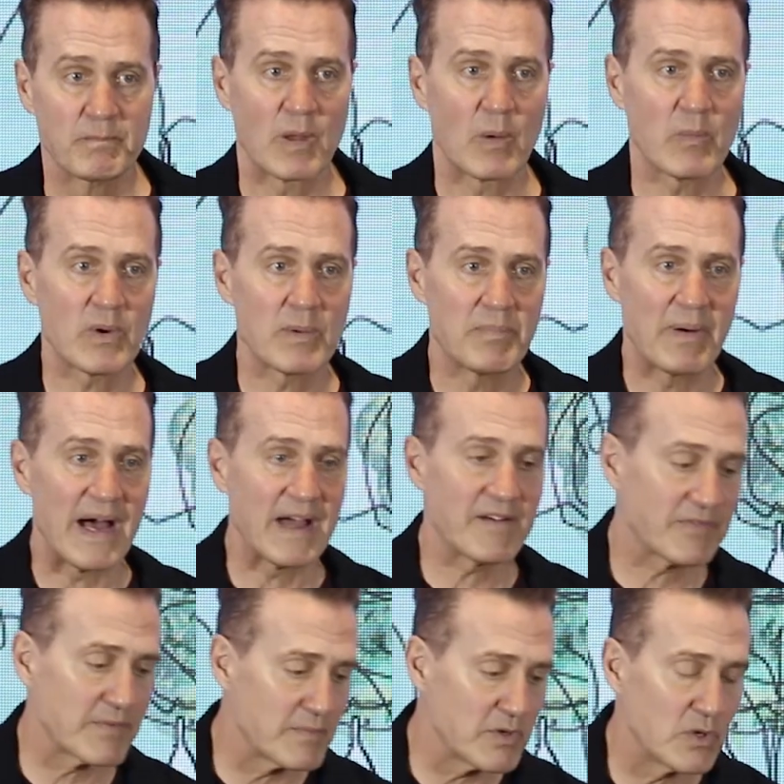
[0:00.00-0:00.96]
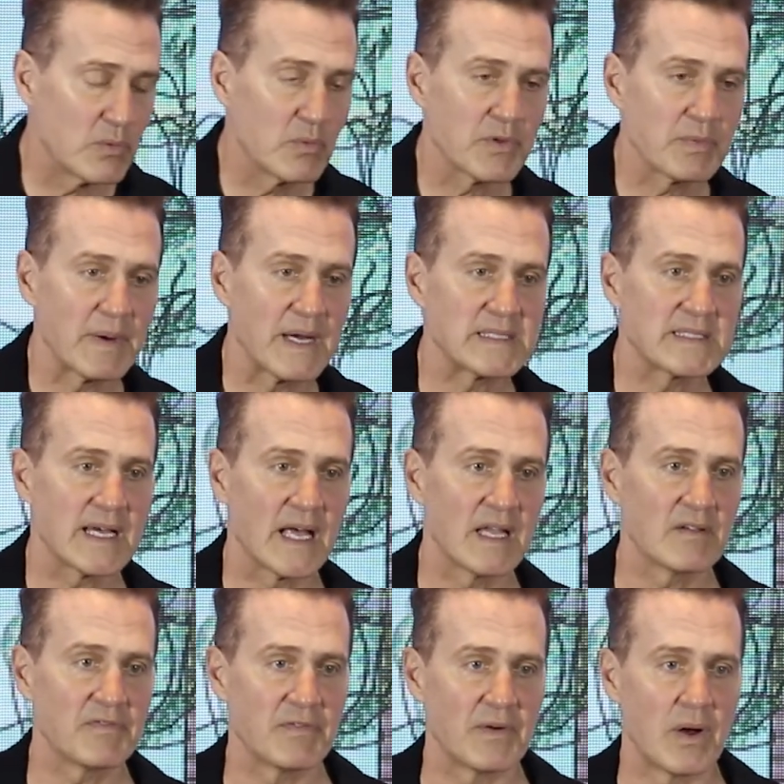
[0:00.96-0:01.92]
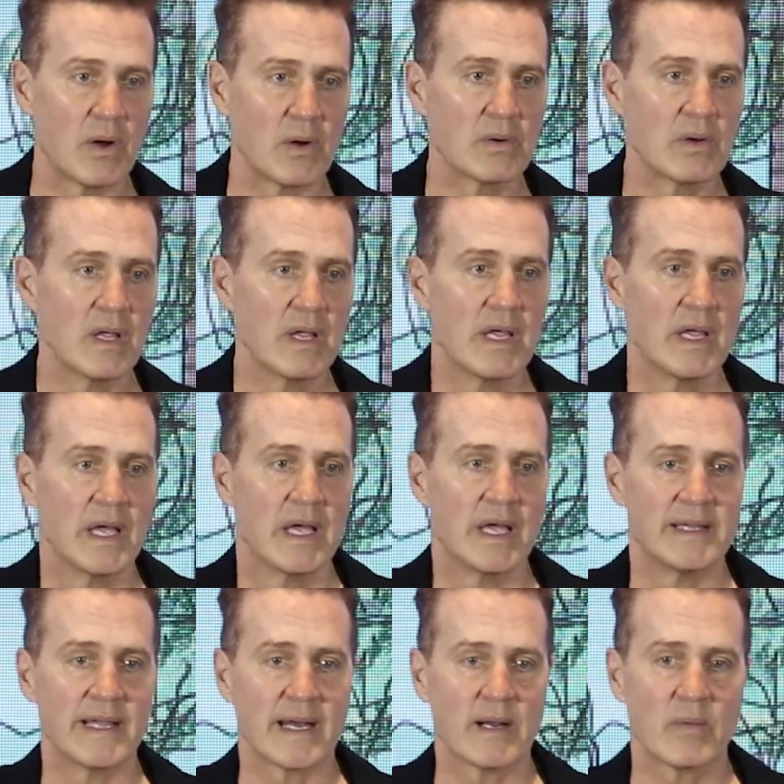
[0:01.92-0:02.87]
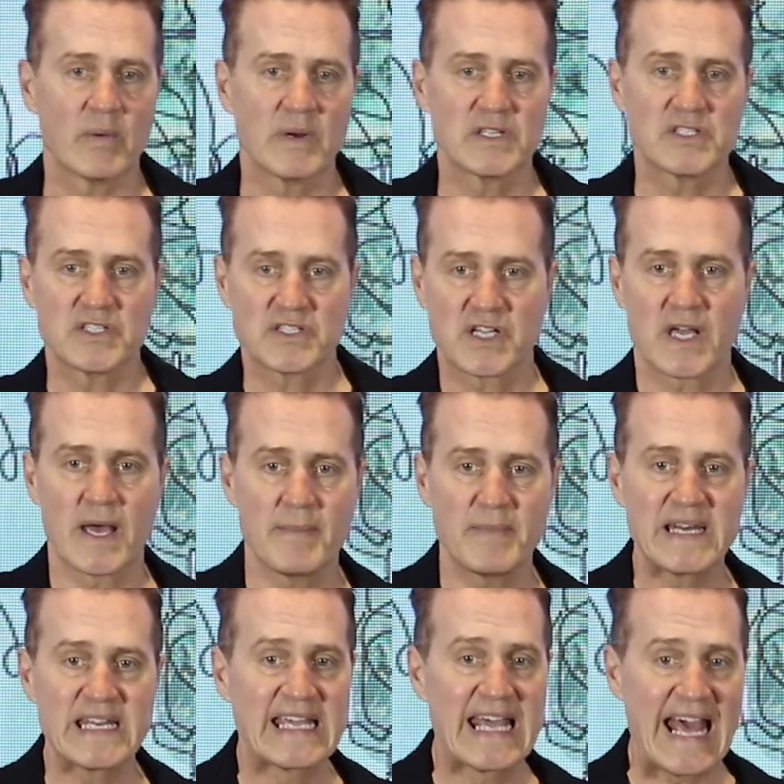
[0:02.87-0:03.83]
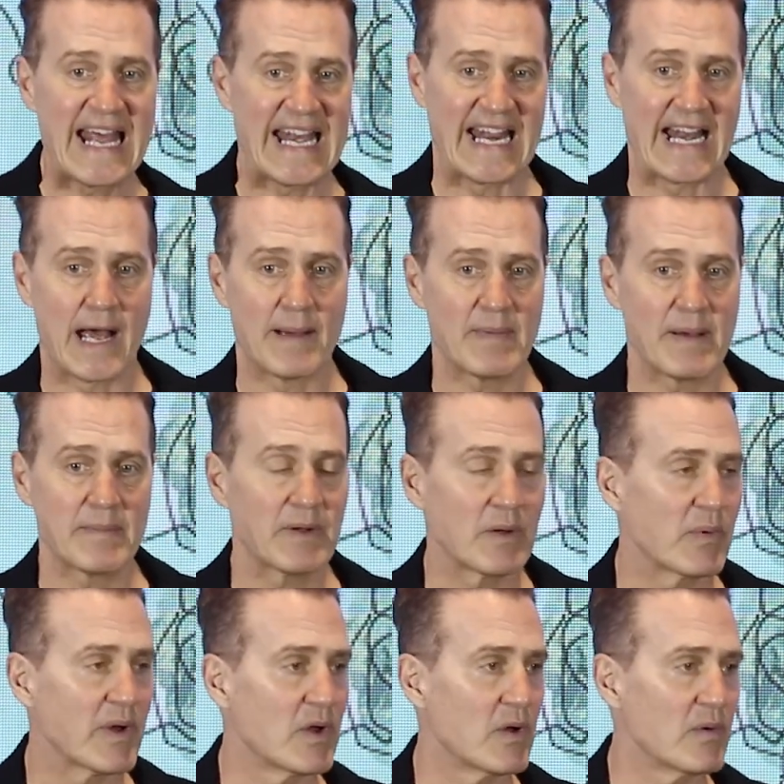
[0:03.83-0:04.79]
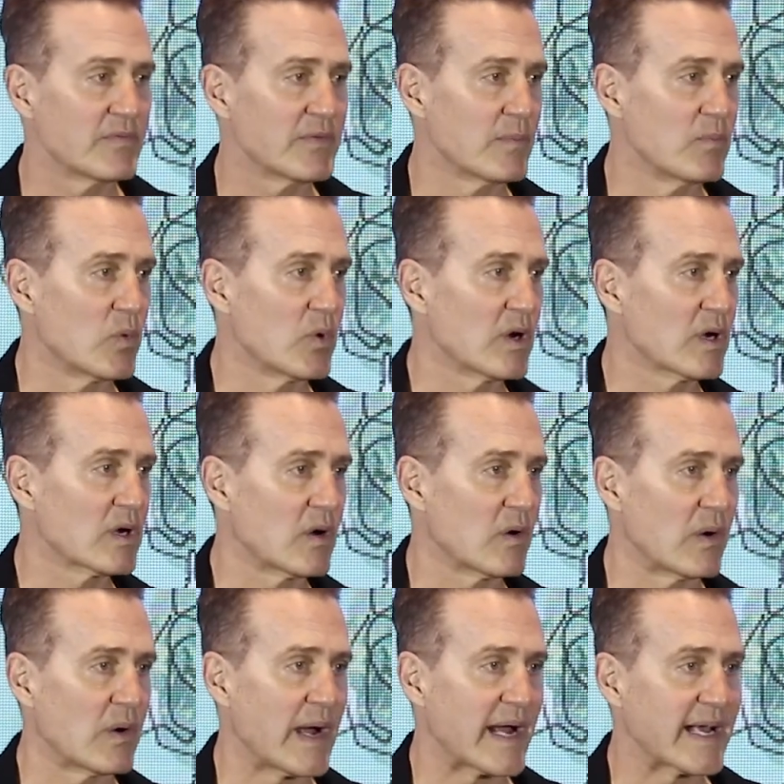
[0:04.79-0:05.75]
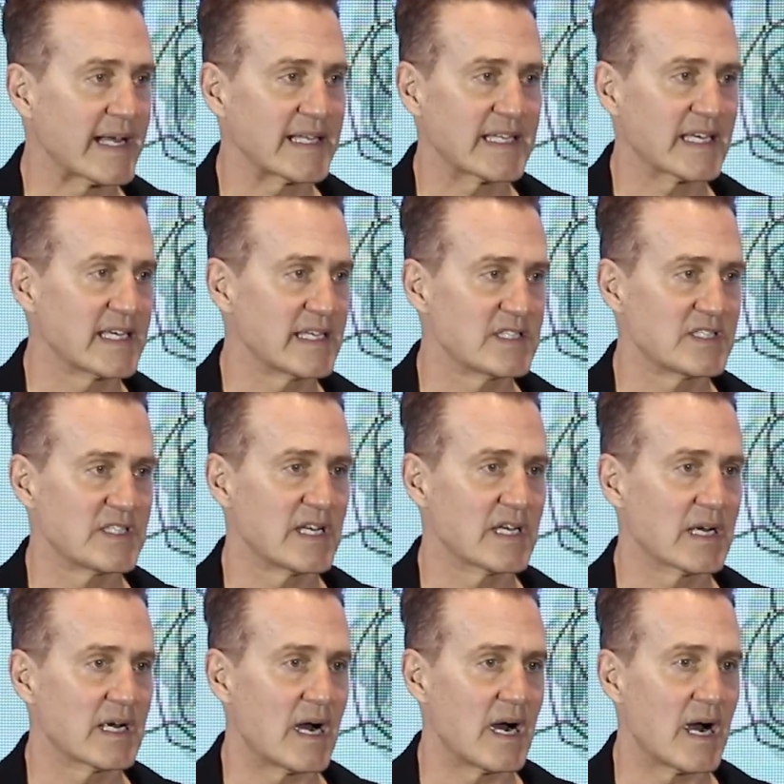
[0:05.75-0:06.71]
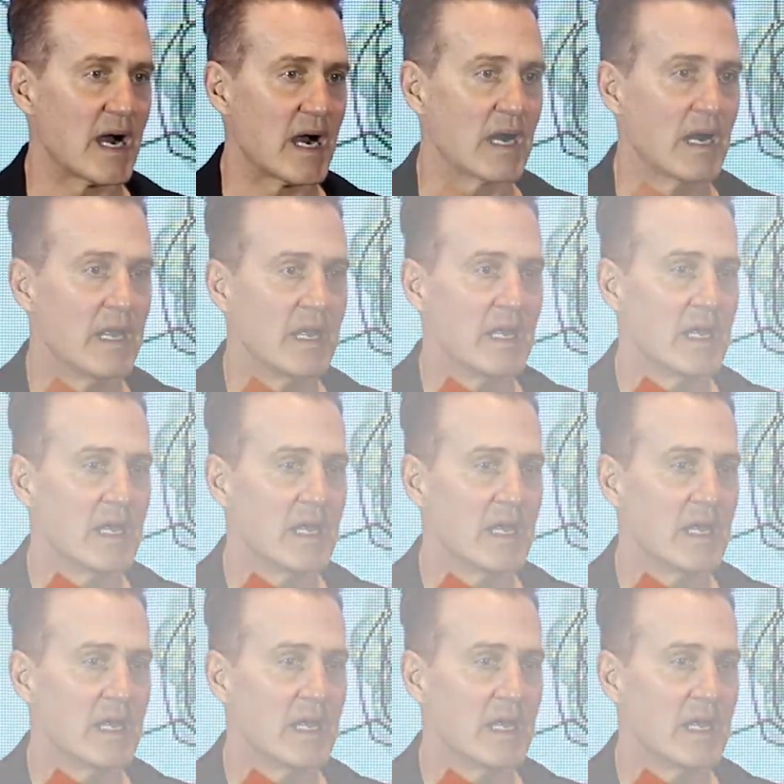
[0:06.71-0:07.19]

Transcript: I want to buy from you with my telephone, and then I want to just come and get it. I'm on my way home from work, or I got the kids in the car.